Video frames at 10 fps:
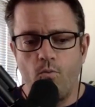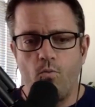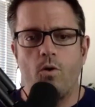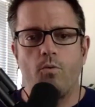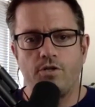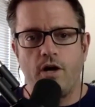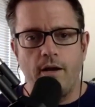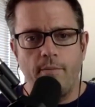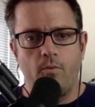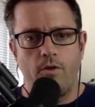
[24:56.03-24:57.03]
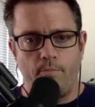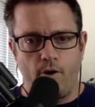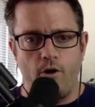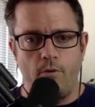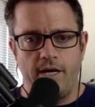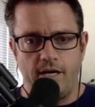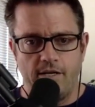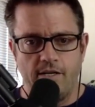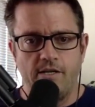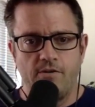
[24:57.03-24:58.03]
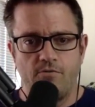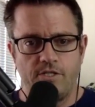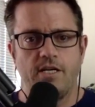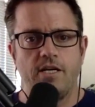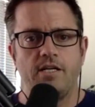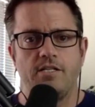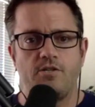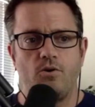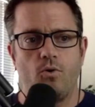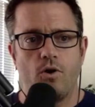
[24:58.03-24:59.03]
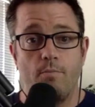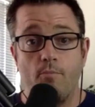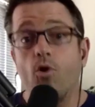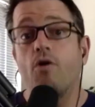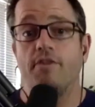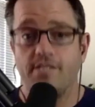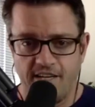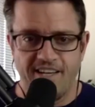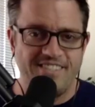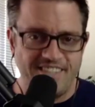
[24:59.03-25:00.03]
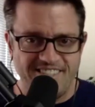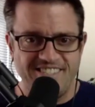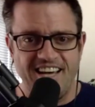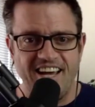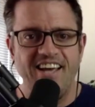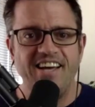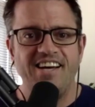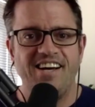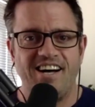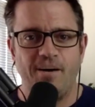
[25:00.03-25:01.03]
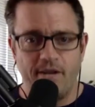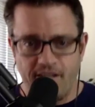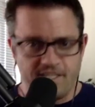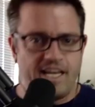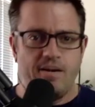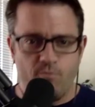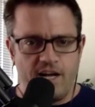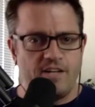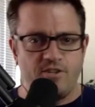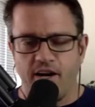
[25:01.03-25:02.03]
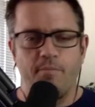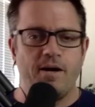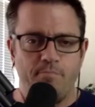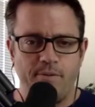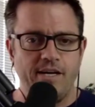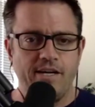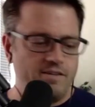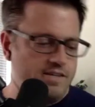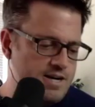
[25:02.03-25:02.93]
What we're talking about with permanent resilience or more resilience, let's say, because again, we're not talking about being,